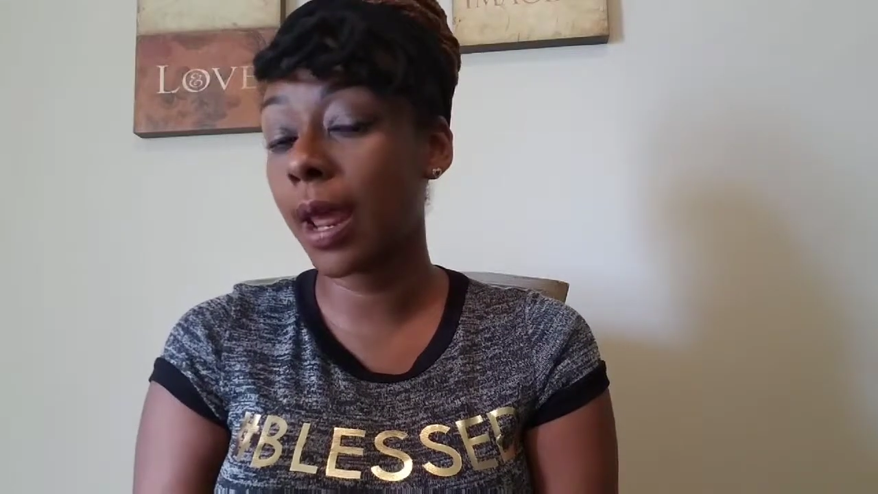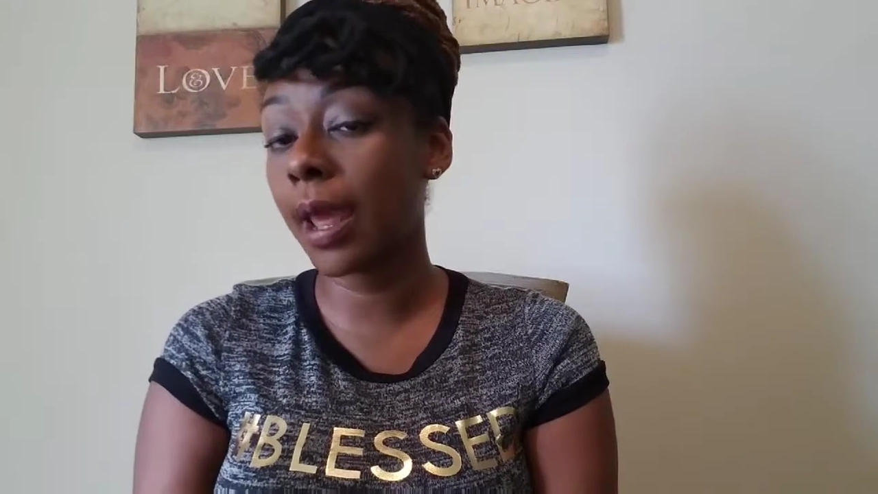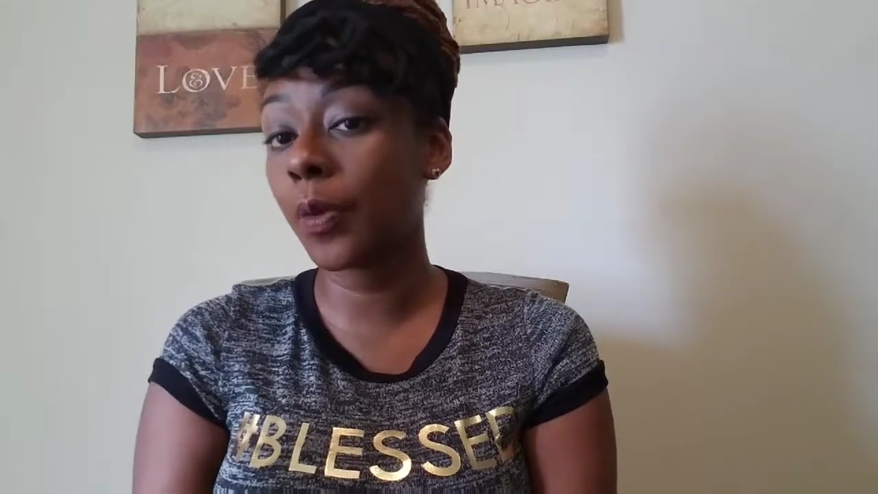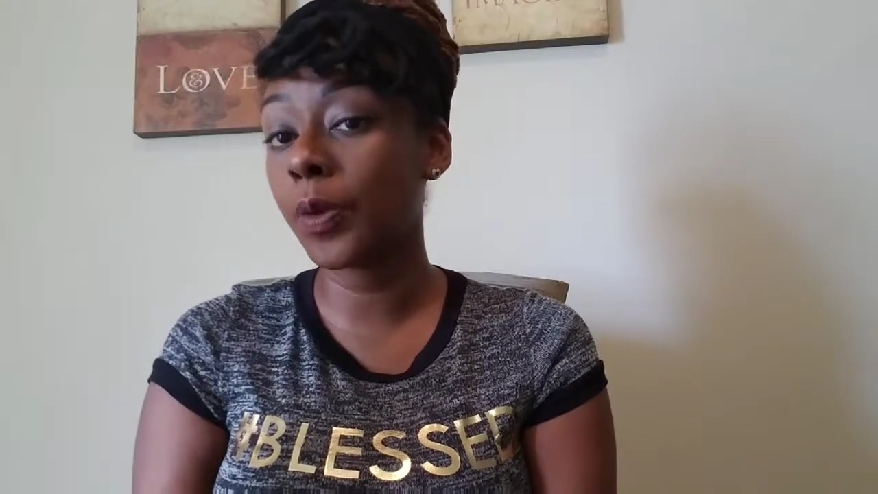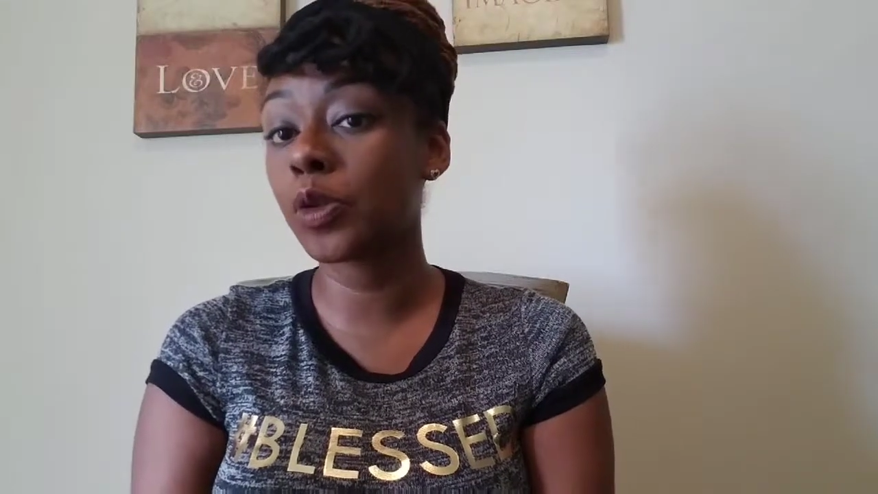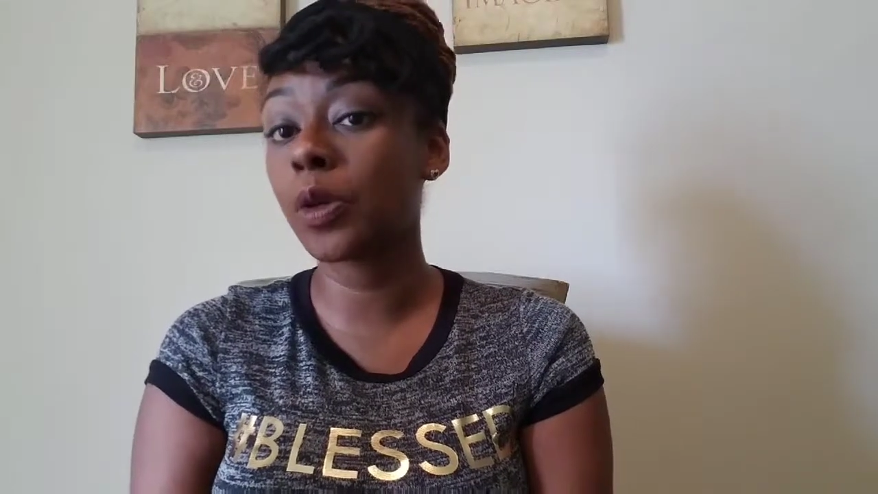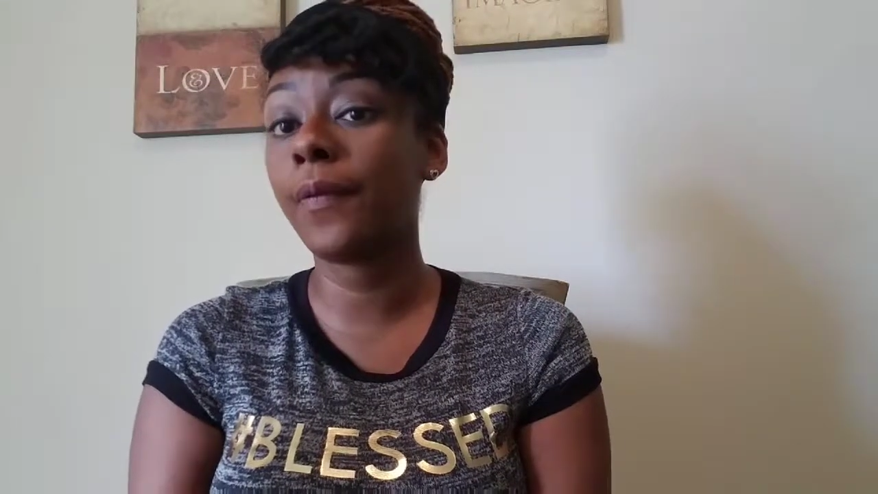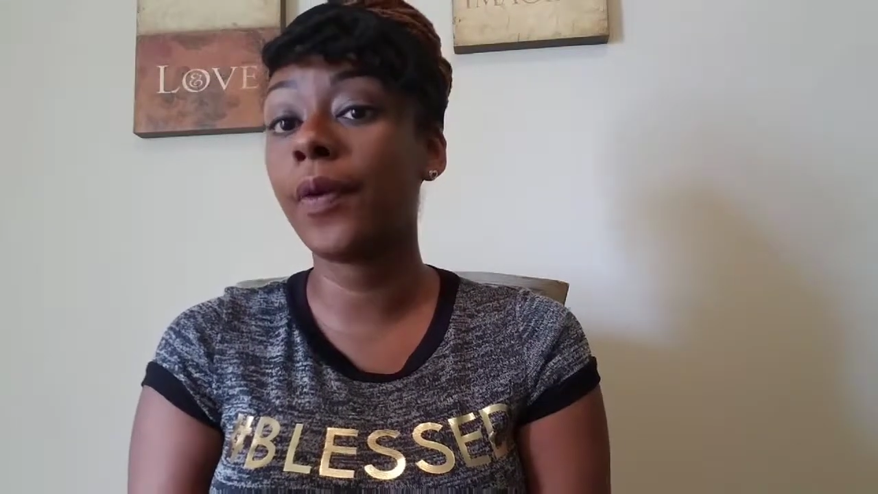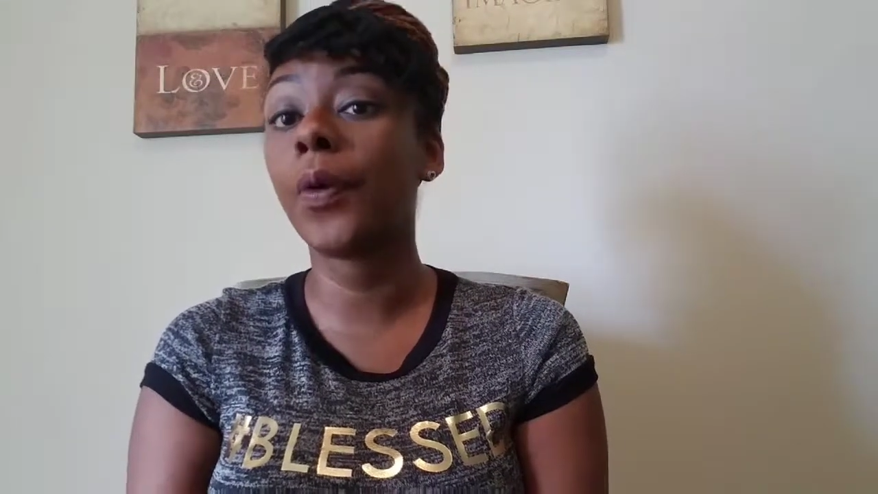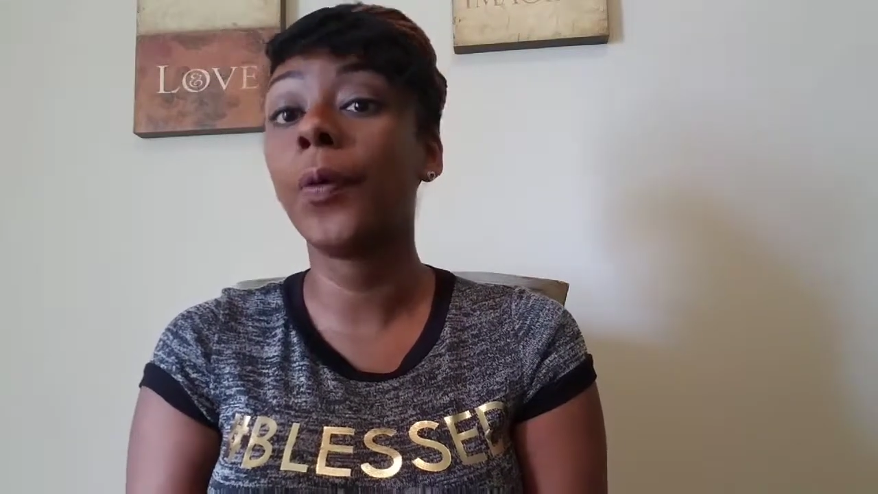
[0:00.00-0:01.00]
the egg
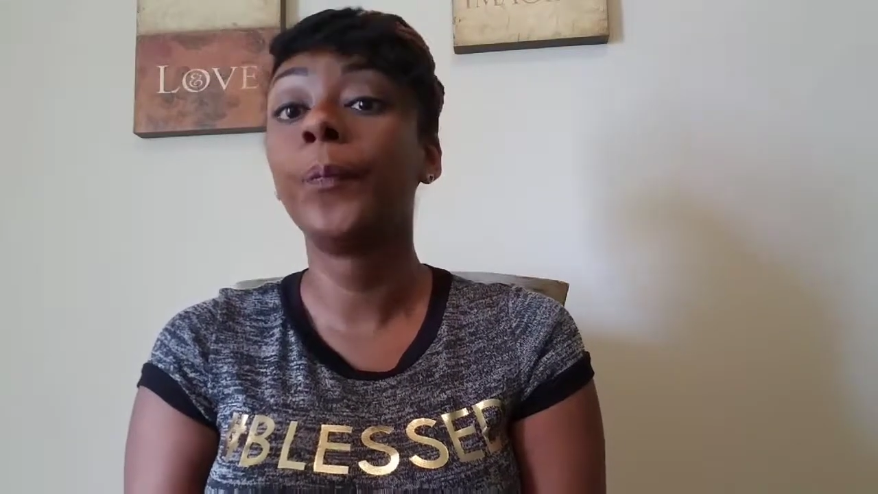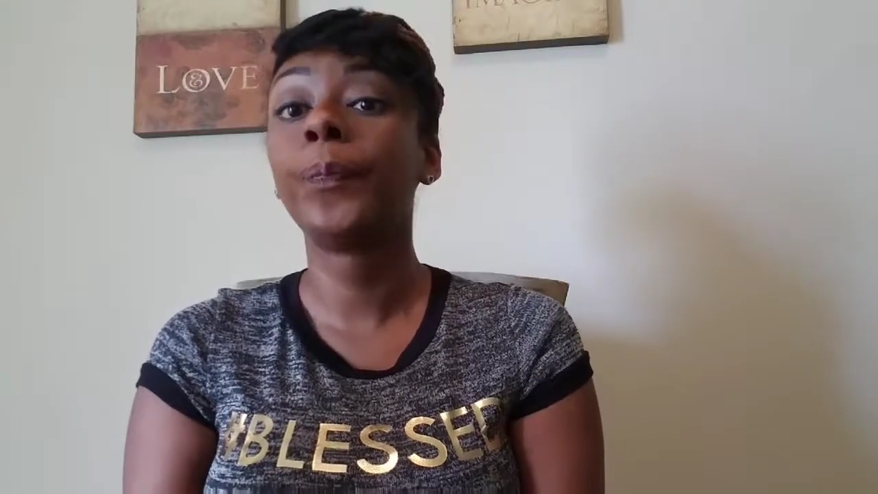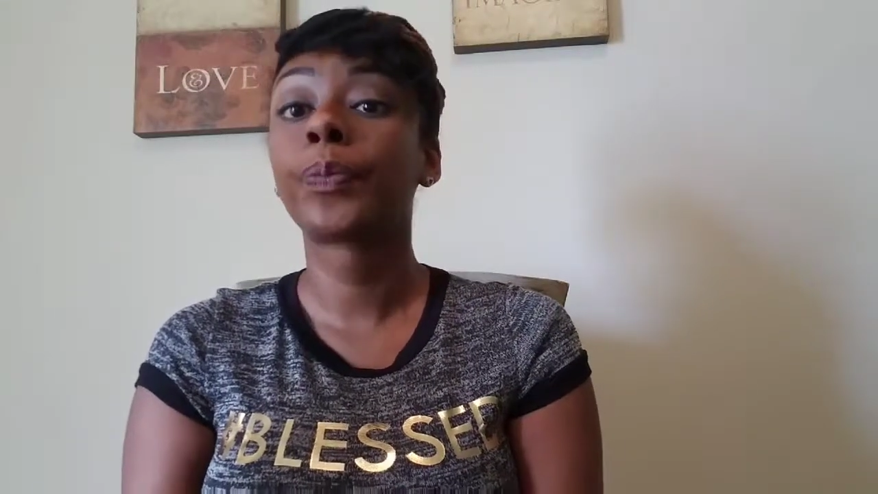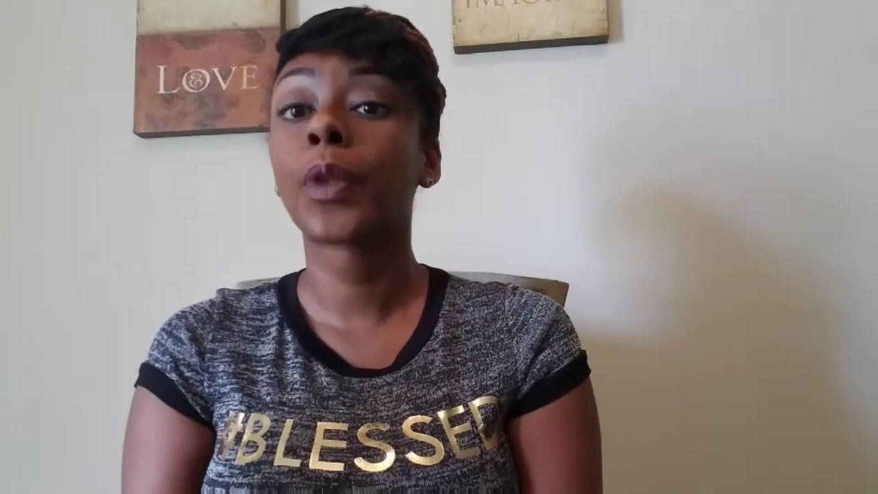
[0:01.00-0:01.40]
retrieval,